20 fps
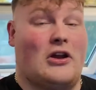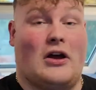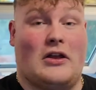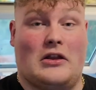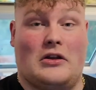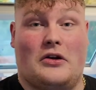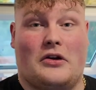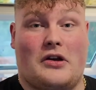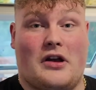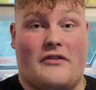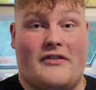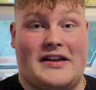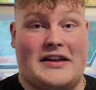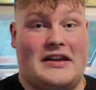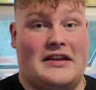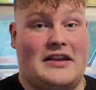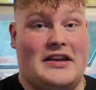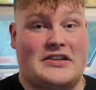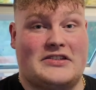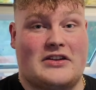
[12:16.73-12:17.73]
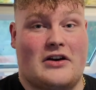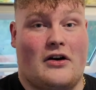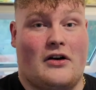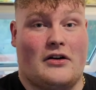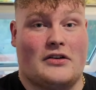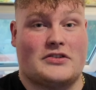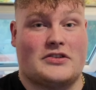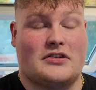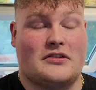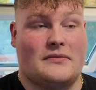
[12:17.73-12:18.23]
like the look of any of these
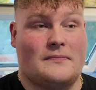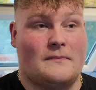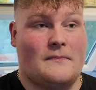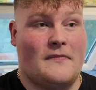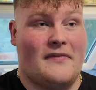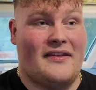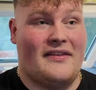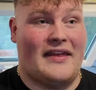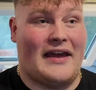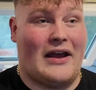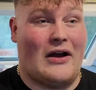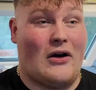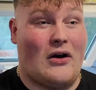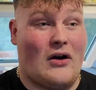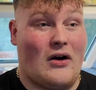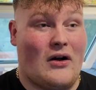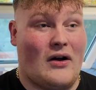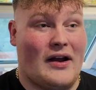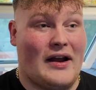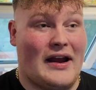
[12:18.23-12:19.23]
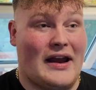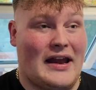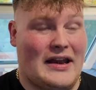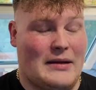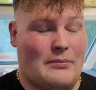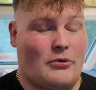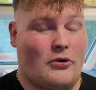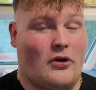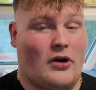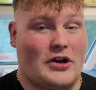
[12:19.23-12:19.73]
darts, they are
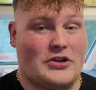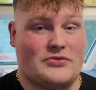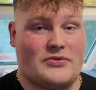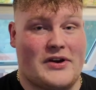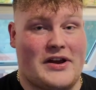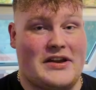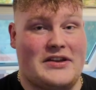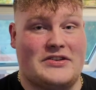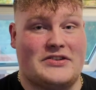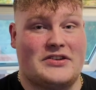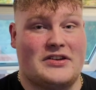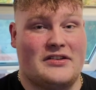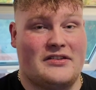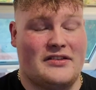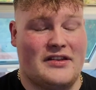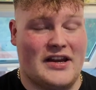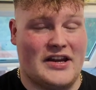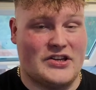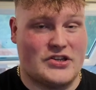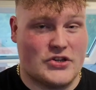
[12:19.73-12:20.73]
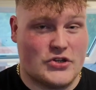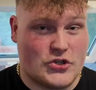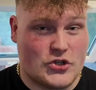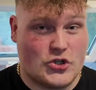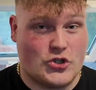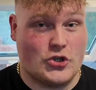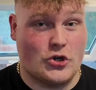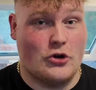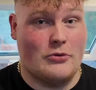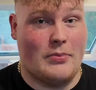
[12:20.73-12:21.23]
in a price range that is
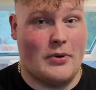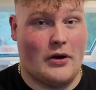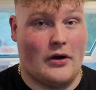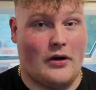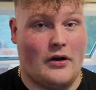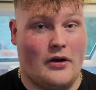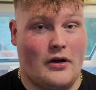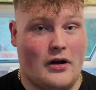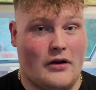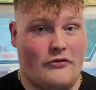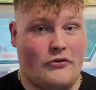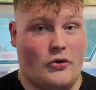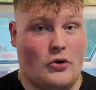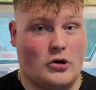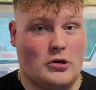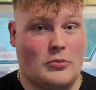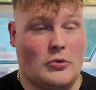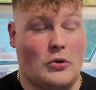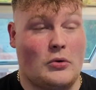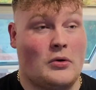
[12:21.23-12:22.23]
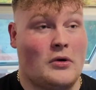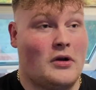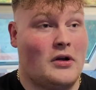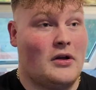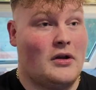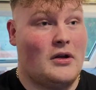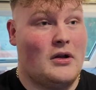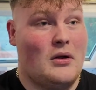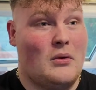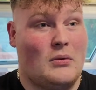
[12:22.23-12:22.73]
super affordable.
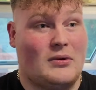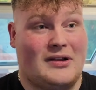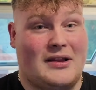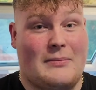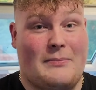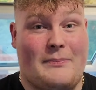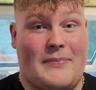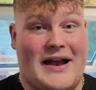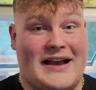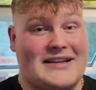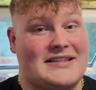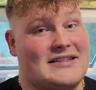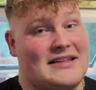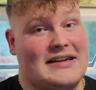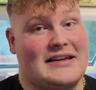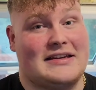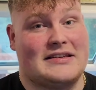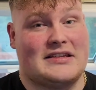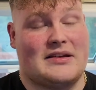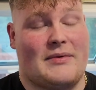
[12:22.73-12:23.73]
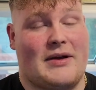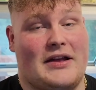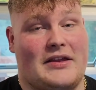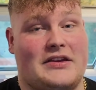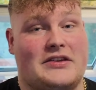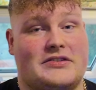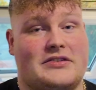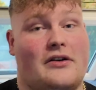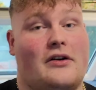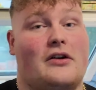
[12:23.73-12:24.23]
One of the best things about
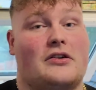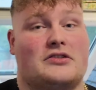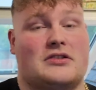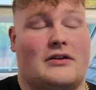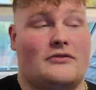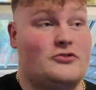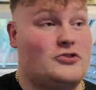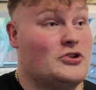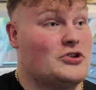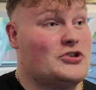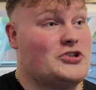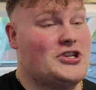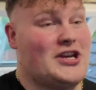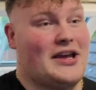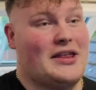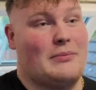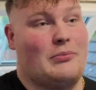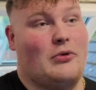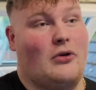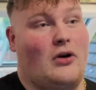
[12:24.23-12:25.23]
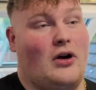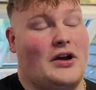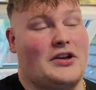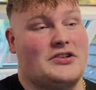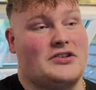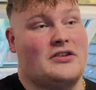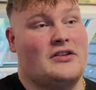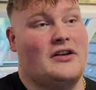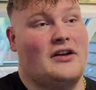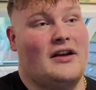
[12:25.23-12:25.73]
these darts, I've just checked the
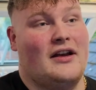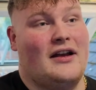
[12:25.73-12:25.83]
price,